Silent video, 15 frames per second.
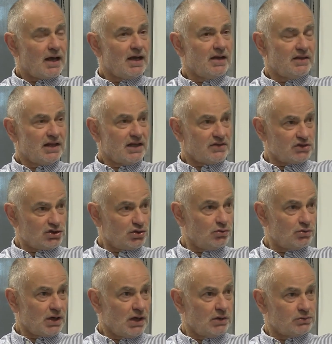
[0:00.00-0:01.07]
and the other is
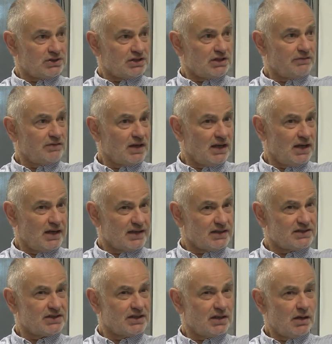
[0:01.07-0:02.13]
called ulcerative
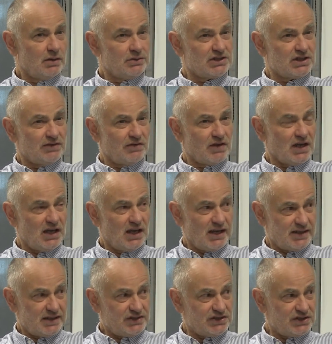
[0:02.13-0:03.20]
colitis. And ulcerative
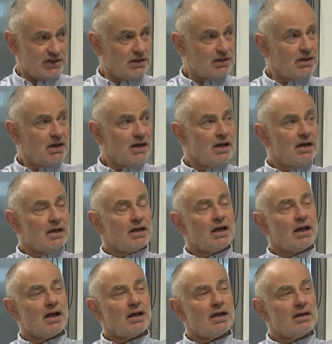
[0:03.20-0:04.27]
colitis
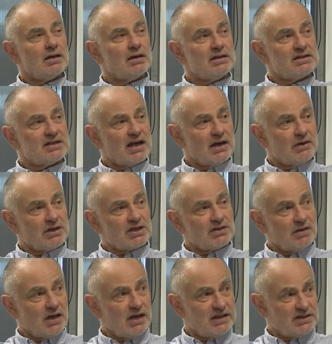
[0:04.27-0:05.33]
is
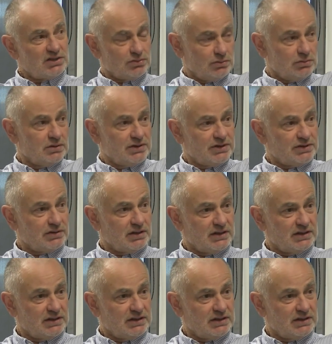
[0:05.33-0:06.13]
characterised, or